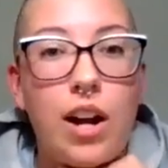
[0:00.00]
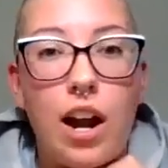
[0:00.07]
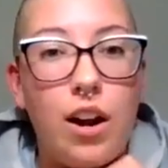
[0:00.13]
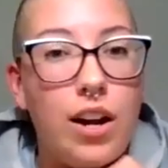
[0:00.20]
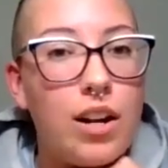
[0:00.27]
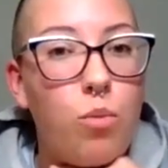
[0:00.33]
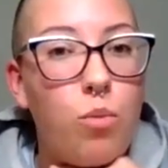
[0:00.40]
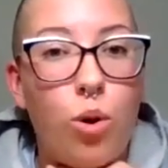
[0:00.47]
to
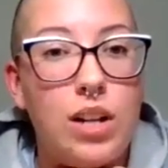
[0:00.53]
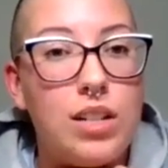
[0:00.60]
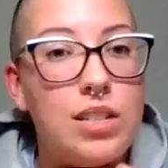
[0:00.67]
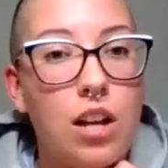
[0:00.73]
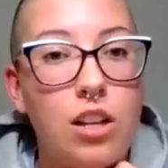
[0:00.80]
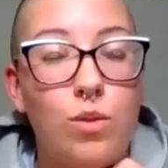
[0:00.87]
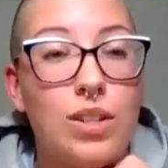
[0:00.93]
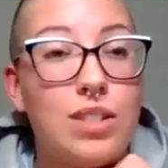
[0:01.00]
hear Eric
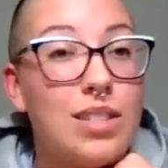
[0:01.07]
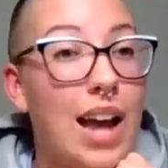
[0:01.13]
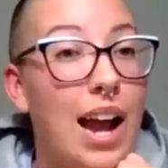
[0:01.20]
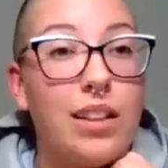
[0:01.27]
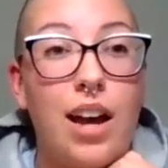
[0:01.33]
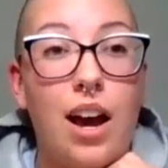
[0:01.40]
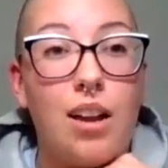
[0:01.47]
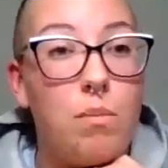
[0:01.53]
Worre tell you
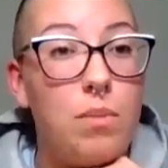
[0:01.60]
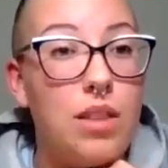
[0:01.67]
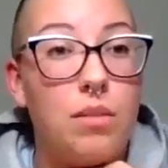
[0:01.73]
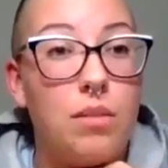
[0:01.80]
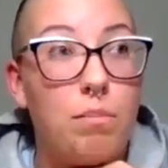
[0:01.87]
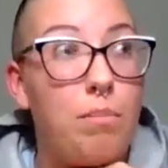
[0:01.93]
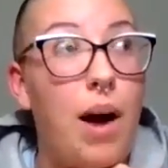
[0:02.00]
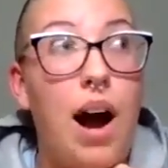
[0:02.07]
exactly how to be
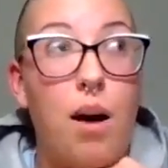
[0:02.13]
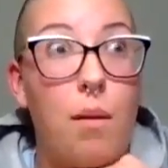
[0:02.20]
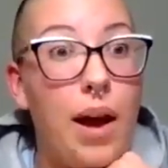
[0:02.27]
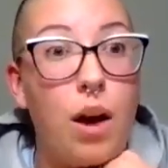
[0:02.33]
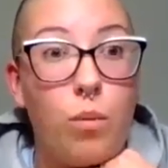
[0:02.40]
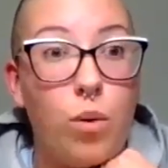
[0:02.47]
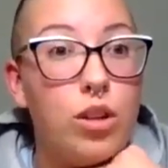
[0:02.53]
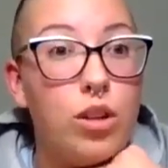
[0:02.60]
the bomb
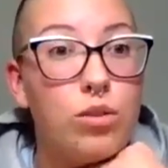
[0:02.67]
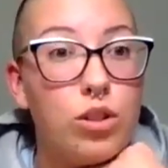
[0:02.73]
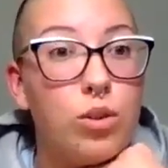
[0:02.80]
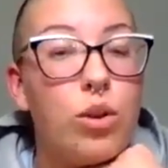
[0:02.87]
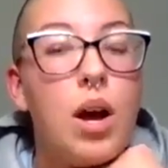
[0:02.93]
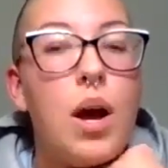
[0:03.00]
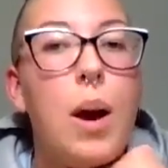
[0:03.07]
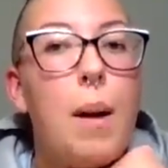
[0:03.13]
at what you
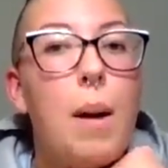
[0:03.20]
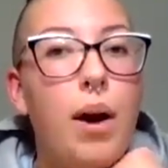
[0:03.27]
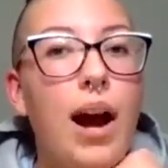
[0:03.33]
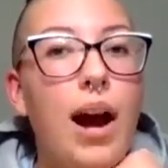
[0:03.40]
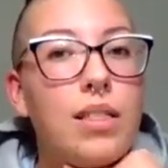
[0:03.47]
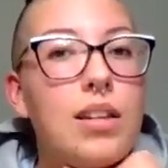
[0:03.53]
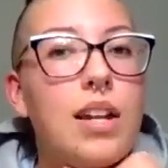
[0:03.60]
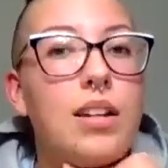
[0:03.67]
do.
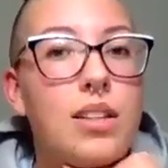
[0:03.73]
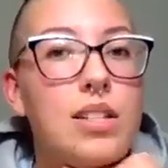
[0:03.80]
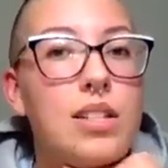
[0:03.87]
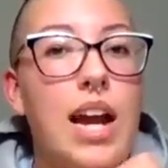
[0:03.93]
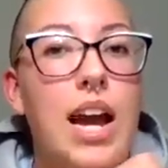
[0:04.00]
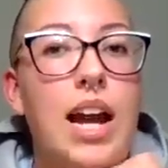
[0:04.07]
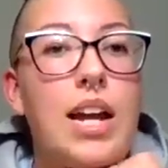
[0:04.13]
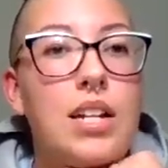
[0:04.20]
But at the end of the
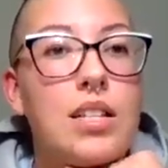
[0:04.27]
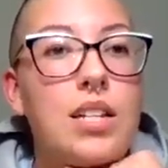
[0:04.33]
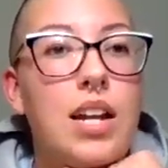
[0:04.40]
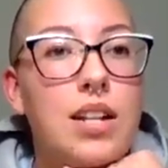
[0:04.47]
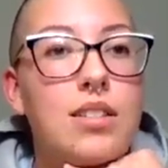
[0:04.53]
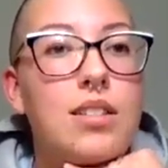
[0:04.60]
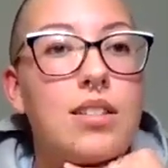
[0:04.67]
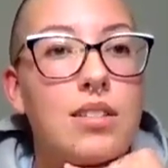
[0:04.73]
day,
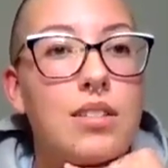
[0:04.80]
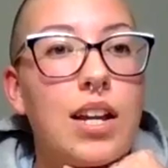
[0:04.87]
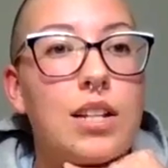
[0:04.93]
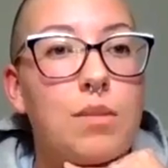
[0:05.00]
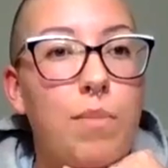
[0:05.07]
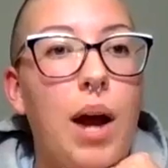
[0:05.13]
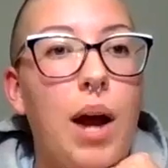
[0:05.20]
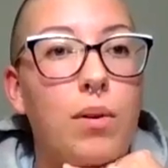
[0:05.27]
it's
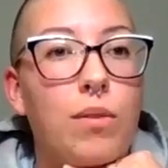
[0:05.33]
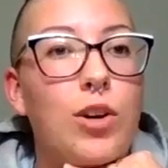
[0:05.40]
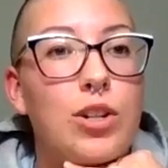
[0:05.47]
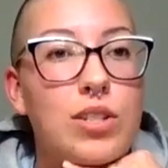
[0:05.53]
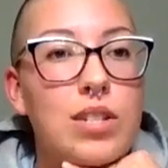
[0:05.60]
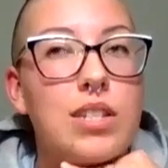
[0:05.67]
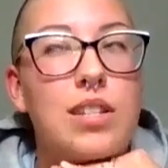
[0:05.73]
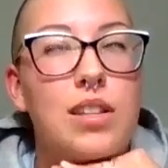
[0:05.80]
Bible
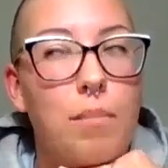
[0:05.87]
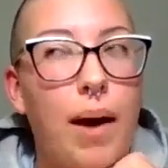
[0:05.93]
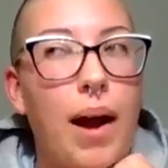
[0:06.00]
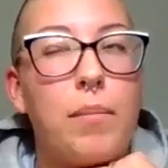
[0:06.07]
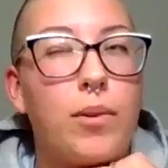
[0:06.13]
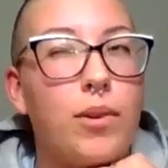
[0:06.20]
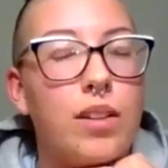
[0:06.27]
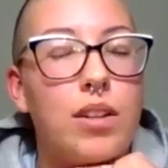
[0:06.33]
verses in the
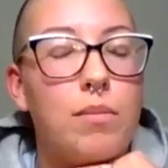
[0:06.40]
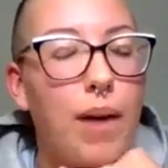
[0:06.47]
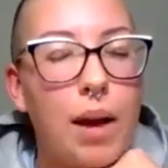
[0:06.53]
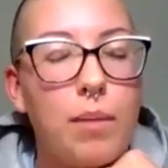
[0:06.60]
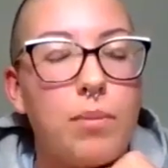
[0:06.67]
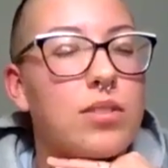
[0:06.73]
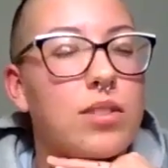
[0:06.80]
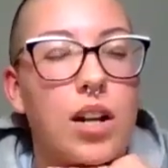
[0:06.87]
Bible and
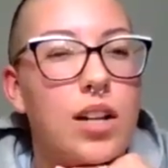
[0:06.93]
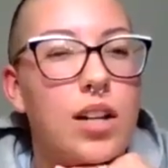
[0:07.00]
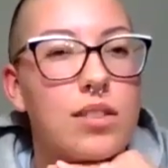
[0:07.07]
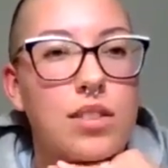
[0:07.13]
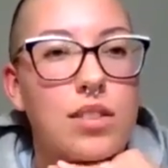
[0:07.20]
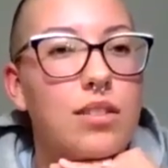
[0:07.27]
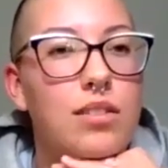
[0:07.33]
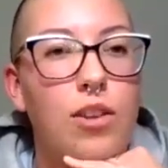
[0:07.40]
Bible
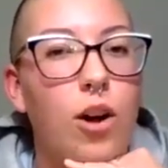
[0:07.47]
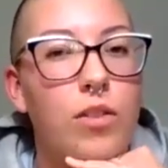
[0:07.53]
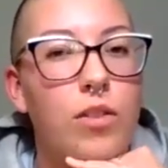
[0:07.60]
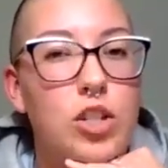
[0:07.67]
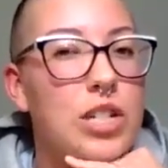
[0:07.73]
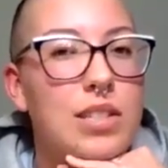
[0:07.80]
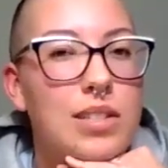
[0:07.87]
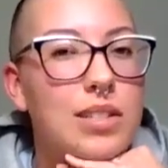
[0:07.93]
studies and all the
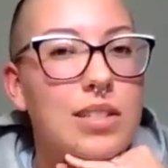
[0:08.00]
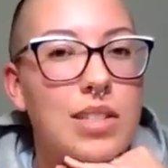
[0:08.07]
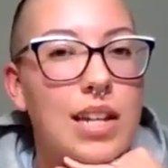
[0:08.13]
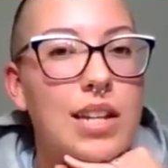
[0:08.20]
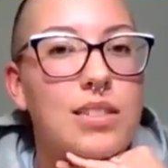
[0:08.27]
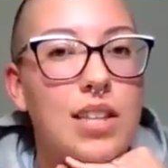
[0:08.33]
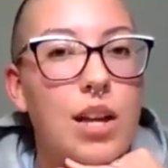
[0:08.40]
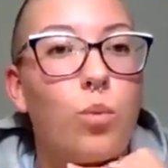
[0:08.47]
Jesus
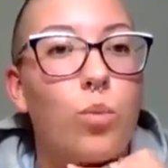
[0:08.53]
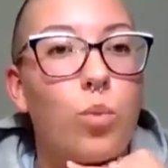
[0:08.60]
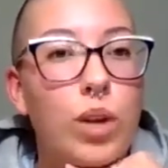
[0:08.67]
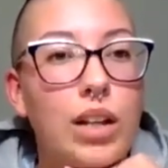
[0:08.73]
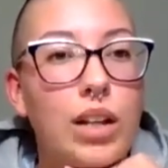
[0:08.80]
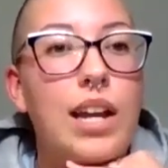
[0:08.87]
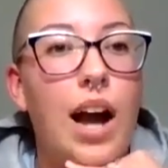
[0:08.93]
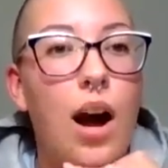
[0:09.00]
things that
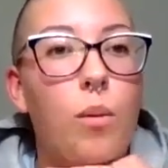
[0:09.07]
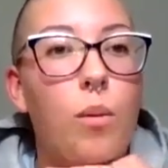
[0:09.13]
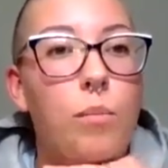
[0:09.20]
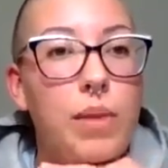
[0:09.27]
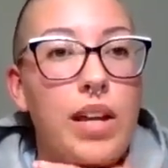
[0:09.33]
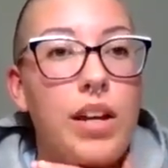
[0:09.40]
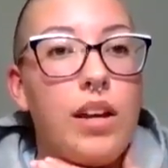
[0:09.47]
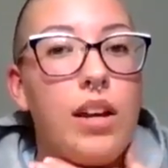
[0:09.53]
really help
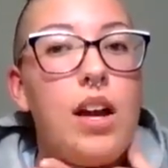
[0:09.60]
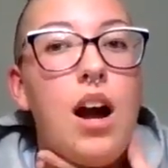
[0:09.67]
me